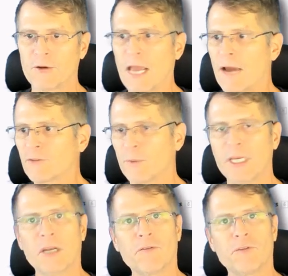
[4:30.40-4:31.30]
after we
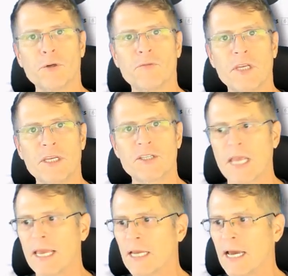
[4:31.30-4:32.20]
get a few of these
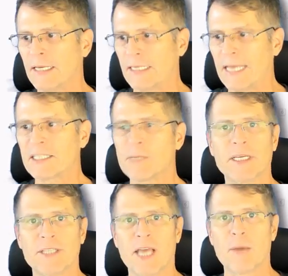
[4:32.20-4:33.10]
and I get some
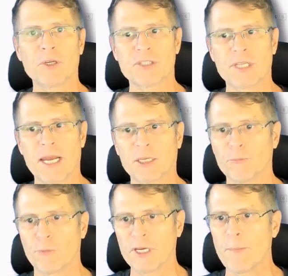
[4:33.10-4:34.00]
examples that I can
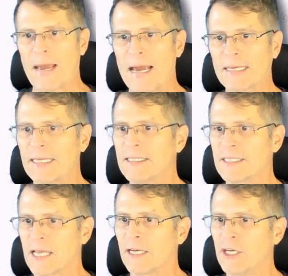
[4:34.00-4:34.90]
bring it back
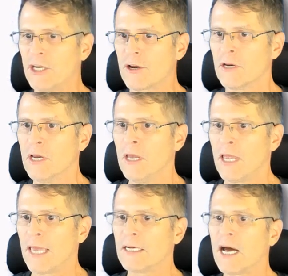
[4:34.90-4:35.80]
inside here.
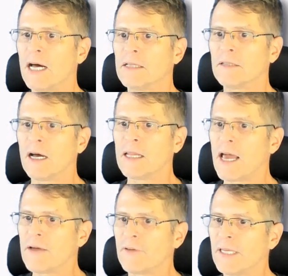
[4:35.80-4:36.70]
And I'll
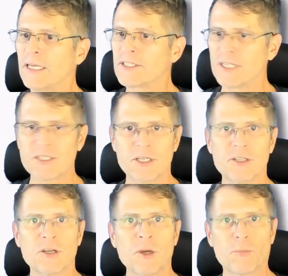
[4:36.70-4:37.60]
have an
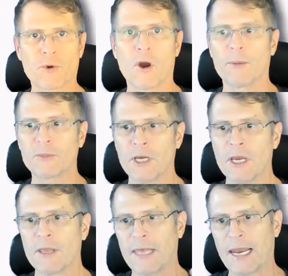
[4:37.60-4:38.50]
assistant prompt
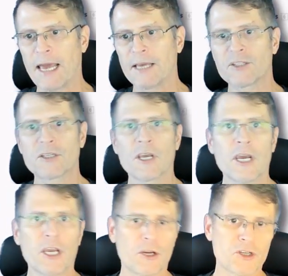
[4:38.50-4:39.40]
that has,
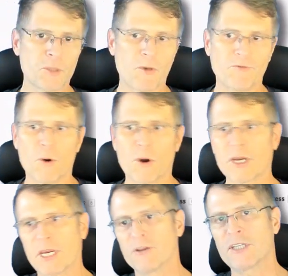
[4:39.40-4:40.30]
here's the before,
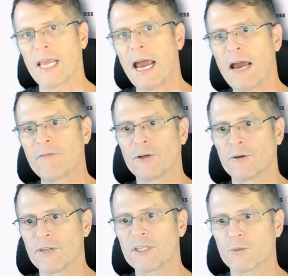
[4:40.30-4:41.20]
here's the after,
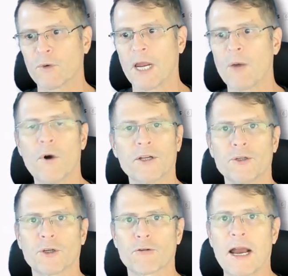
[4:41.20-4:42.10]
this is what I want you
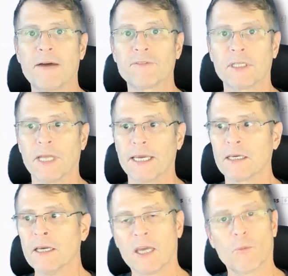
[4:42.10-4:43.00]
to craft it like,
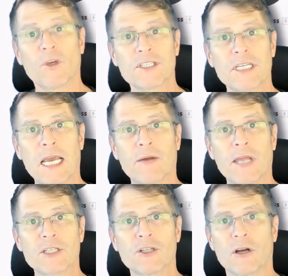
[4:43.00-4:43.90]
and we'll see how
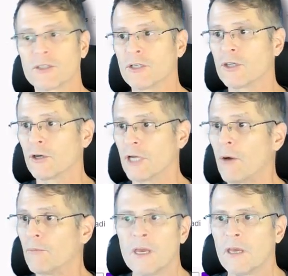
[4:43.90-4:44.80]
that starts to turn
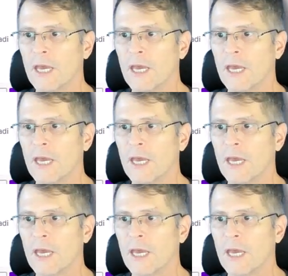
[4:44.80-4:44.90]
out. And